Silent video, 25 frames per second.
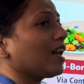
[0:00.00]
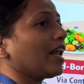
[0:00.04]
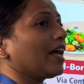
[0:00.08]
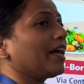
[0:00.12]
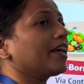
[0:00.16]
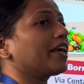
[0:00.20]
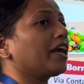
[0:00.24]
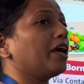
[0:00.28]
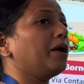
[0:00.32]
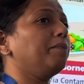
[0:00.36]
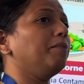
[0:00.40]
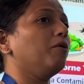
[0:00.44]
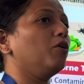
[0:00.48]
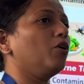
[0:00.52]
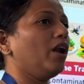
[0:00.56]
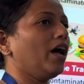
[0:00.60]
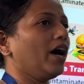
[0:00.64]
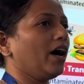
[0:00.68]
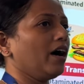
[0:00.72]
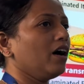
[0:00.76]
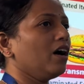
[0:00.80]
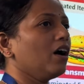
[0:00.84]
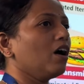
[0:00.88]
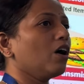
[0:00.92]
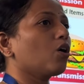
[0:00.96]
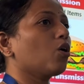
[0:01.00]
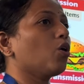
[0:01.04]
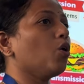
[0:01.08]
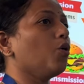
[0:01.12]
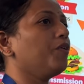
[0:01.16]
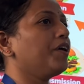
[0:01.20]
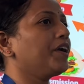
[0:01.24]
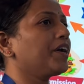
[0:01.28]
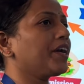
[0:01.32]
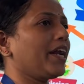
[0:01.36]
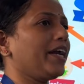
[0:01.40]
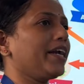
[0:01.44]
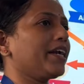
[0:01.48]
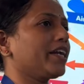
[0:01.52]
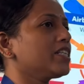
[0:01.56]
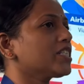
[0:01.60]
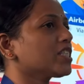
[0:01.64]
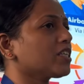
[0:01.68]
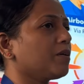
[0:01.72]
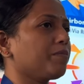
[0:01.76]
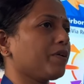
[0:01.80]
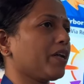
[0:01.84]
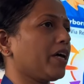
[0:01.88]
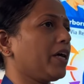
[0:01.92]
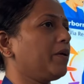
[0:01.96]
like Ebola, COVID-19
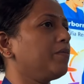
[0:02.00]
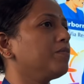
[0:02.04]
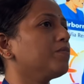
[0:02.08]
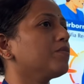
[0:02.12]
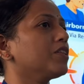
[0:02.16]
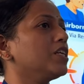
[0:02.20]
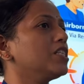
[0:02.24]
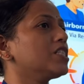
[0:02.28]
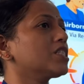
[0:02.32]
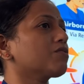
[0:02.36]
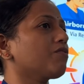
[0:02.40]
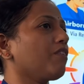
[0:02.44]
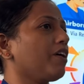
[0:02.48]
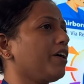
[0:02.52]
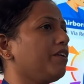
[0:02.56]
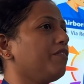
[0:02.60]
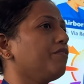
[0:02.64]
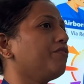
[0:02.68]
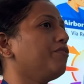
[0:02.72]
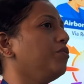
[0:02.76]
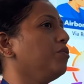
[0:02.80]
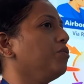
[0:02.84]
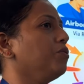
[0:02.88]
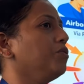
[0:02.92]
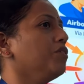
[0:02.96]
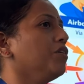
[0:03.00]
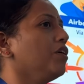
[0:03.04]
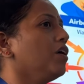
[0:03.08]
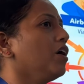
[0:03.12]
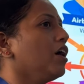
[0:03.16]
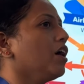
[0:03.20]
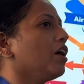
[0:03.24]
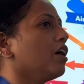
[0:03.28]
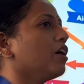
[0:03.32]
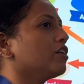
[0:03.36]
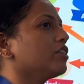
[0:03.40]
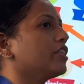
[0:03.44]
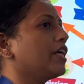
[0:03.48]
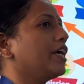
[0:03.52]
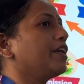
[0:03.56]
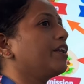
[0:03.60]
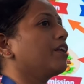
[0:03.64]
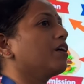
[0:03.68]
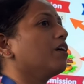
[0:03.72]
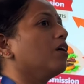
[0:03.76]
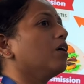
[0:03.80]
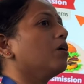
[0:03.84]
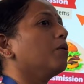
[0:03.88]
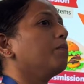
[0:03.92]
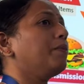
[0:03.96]
sometimes, then swine flu, then
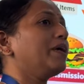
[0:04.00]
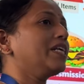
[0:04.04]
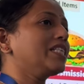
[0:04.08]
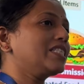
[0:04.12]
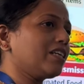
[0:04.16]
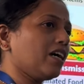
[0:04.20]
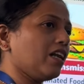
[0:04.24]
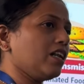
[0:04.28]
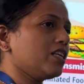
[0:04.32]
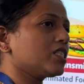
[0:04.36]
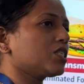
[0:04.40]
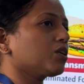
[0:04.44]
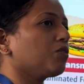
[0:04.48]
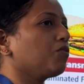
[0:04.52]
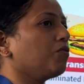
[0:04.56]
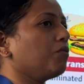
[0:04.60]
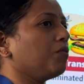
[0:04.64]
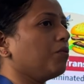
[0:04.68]
measles,